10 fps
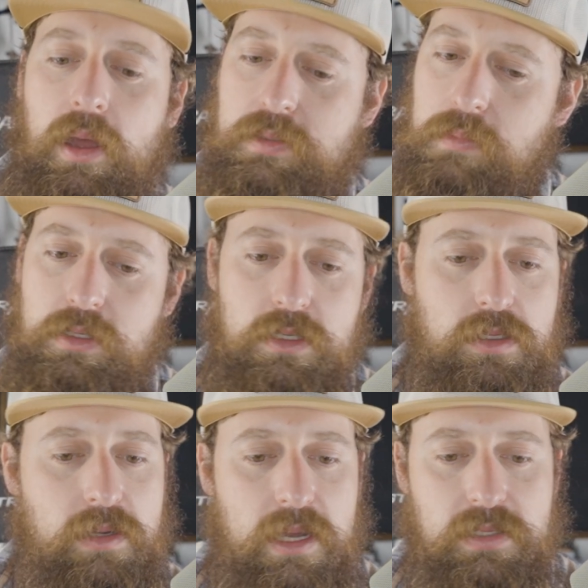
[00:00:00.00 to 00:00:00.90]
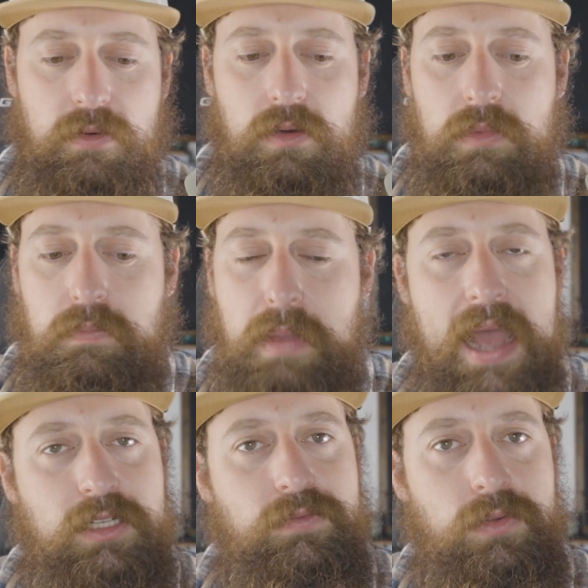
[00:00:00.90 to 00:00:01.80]
As much as you guys have heard me
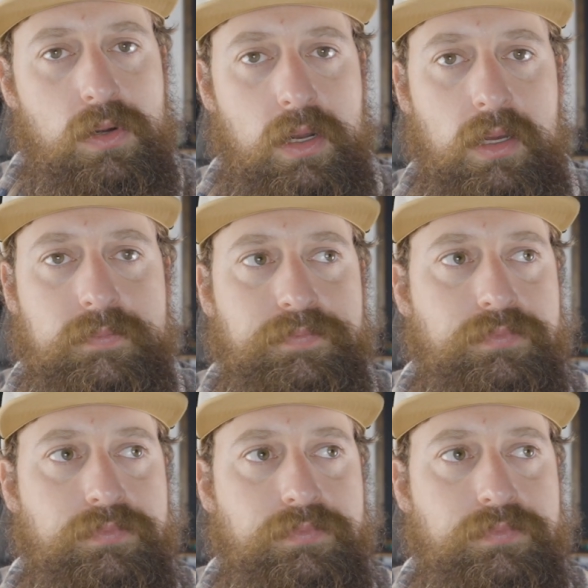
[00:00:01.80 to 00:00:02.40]
bash Florida,